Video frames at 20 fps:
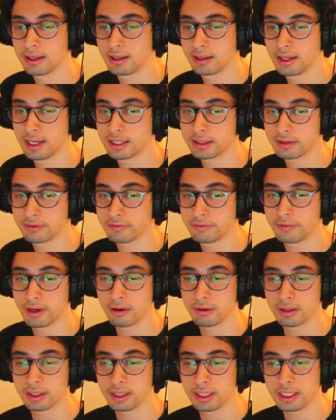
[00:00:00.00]
at the
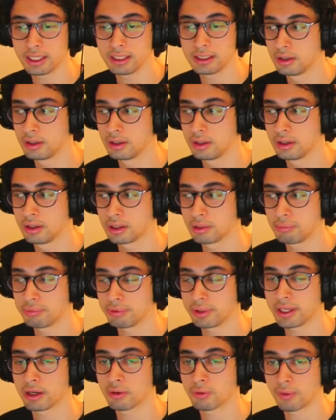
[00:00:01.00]
very least the
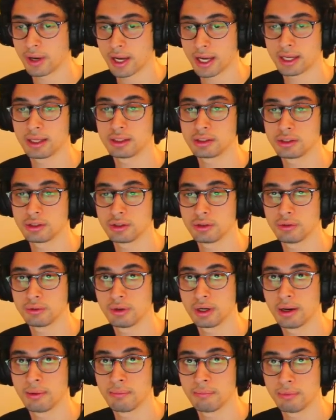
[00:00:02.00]
player ran into
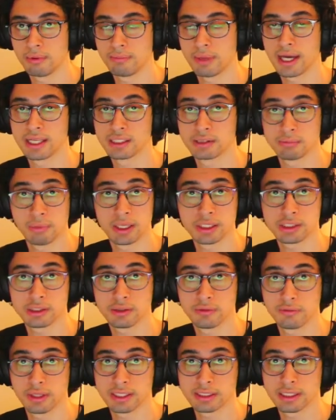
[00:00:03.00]
as much
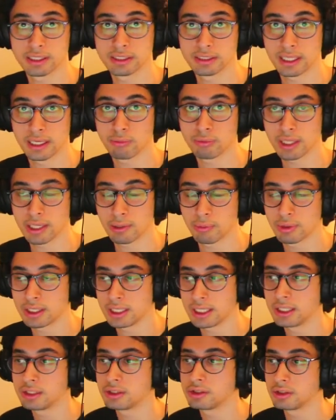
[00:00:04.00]
of this as they would
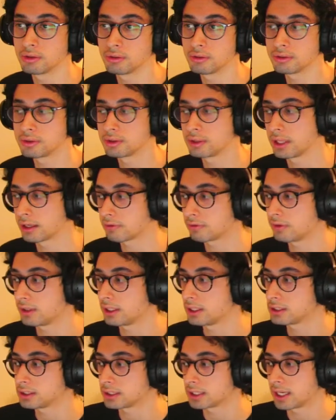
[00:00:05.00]
need to like
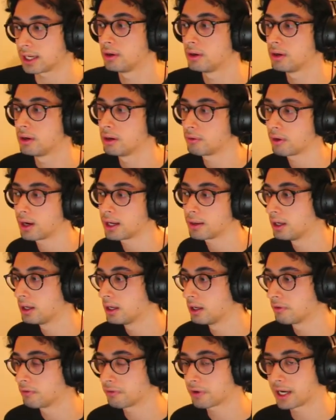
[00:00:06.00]
finish the game, right?
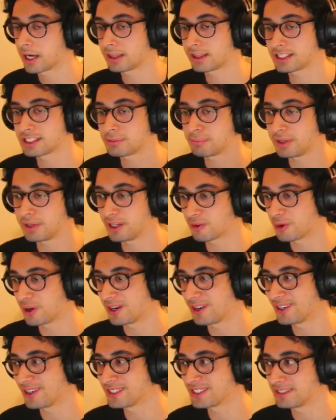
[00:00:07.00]
Forget the
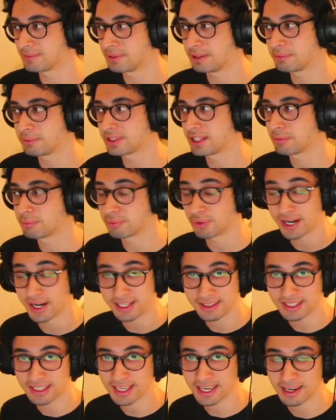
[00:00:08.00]
speedrunners and the people that break
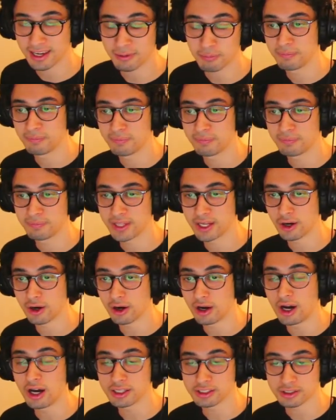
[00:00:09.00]
the game that are
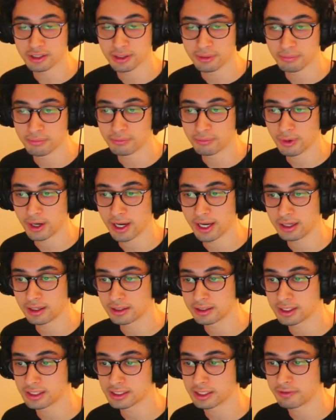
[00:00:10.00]
awesome, right?
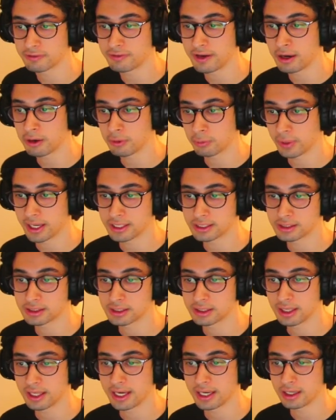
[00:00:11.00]
Because they found ways to
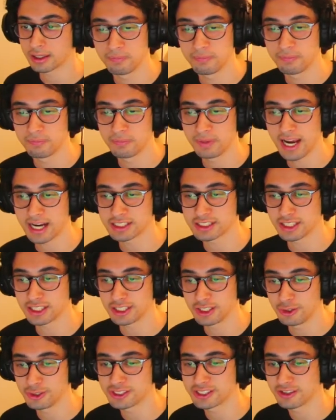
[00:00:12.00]
like actually
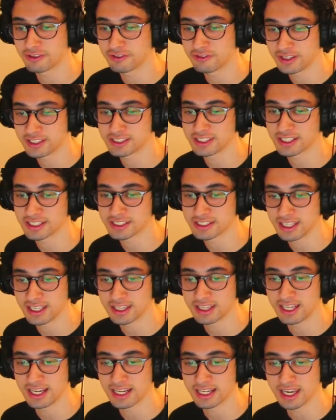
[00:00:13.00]
use the physics in
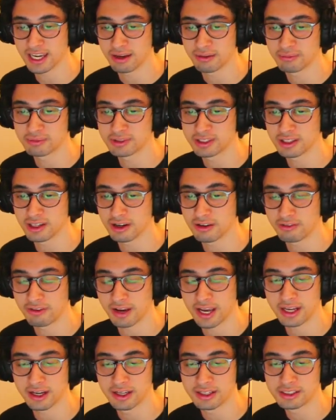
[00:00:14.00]
that game to their
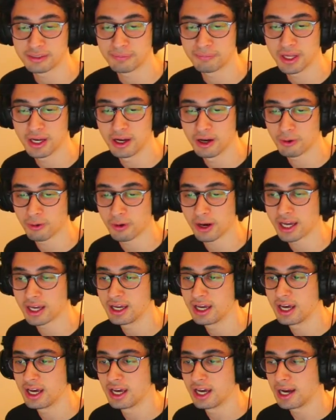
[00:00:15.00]
advantage, right?
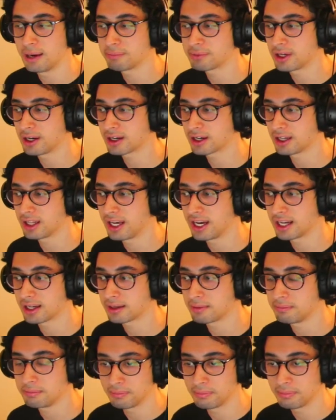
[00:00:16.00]
I'm talking like
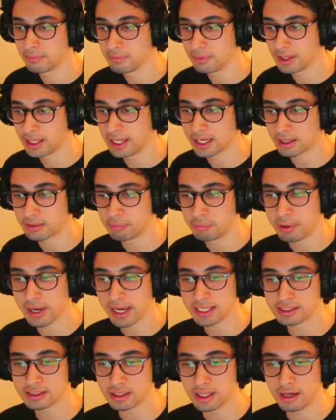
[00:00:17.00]

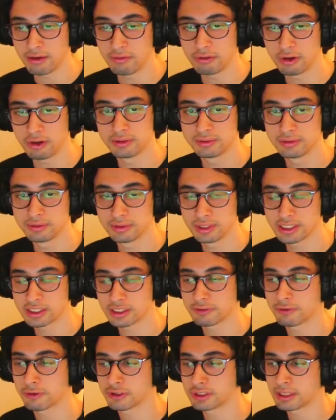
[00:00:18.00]
base level. This is the
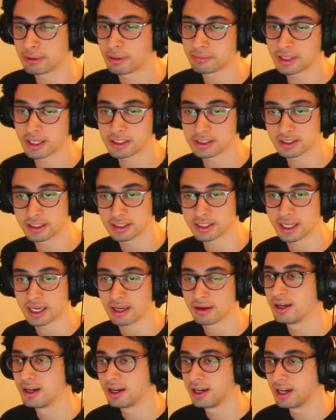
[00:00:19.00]
first time I'm touching this
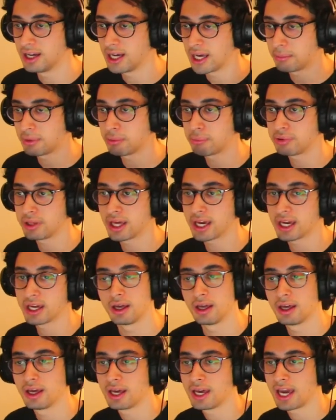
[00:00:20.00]
game. I'm gonna play it
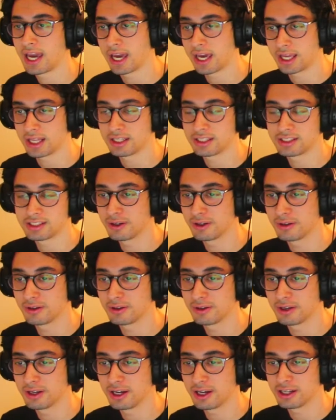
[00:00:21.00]
and
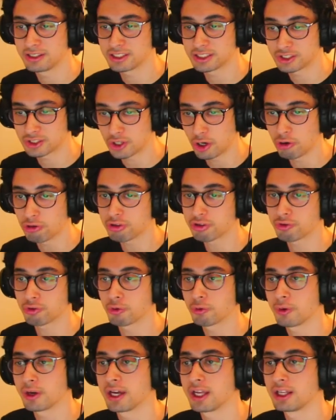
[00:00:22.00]
just go
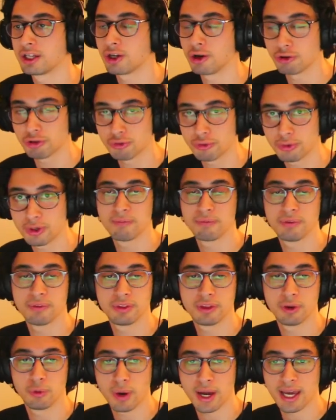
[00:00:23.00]
through it
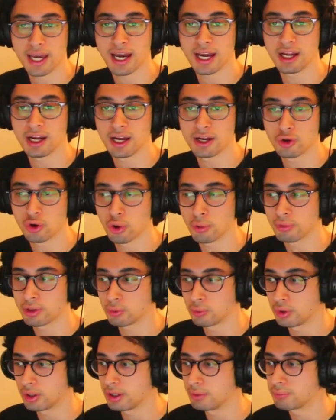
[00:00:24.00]
the way I normally
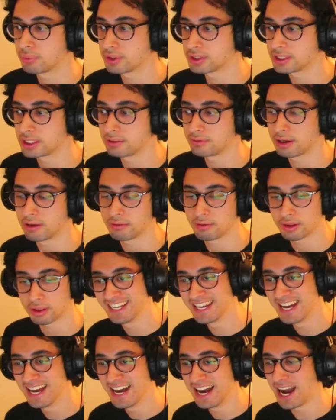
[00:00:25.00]
would perceive
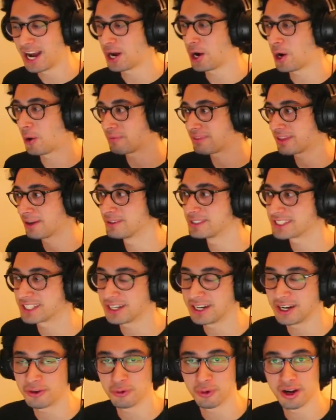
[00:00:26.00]
everything. I hope that was
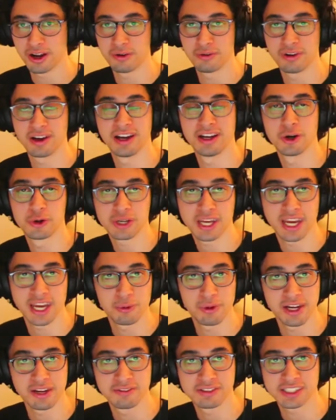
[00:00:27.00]
an okay
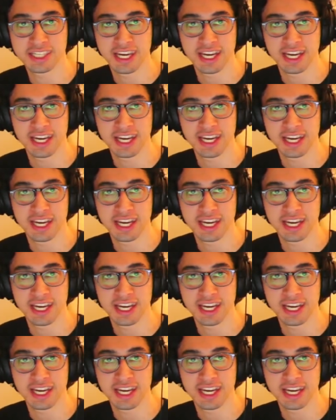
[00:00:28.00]
way of saying